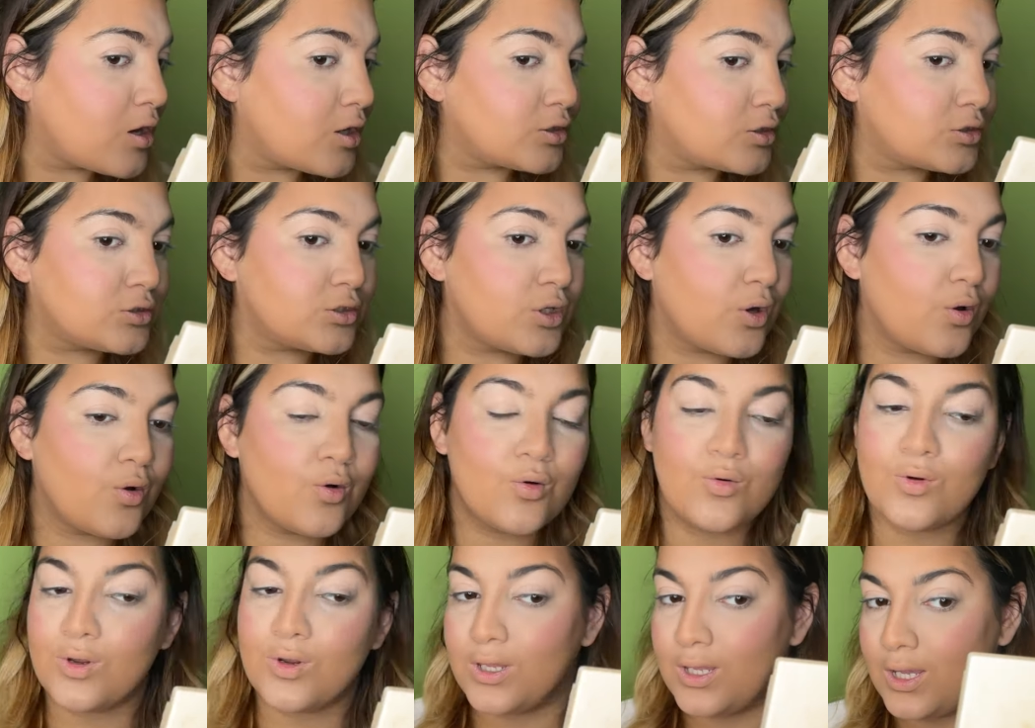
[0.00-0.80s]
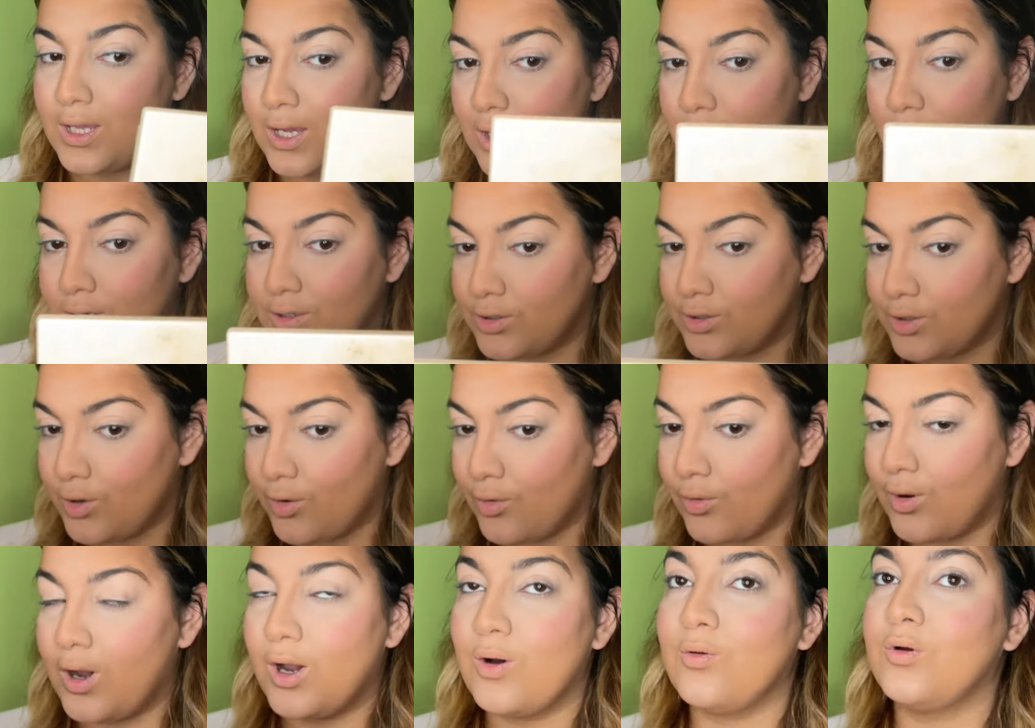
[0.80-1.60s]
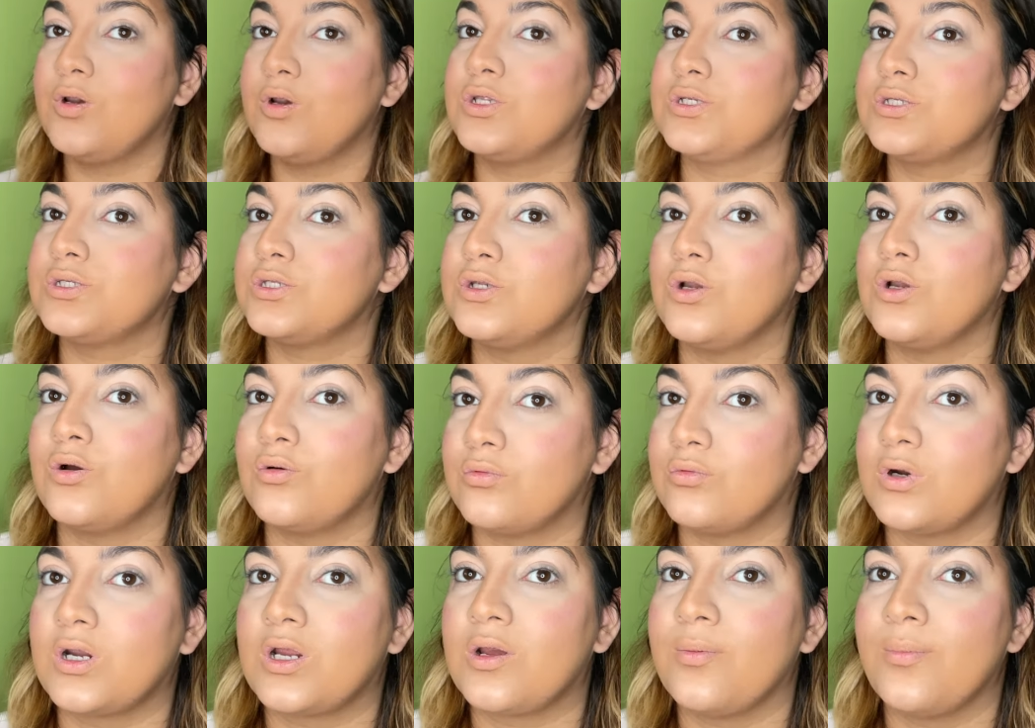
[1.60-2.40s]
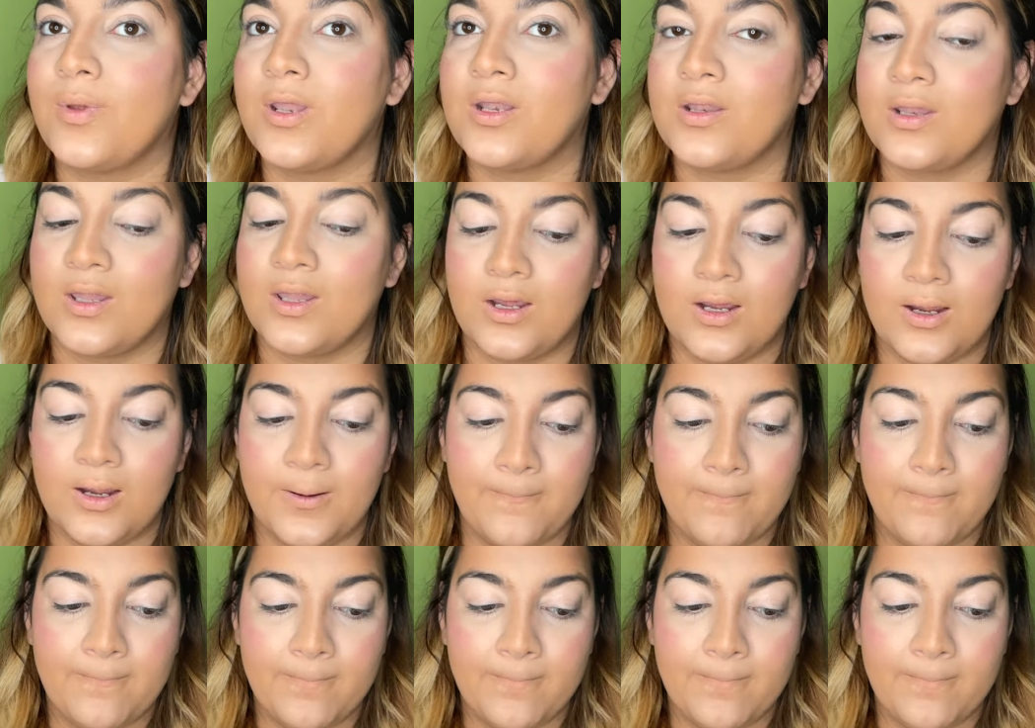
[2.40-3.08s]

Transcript: So yeah, no, I would just not recommend that.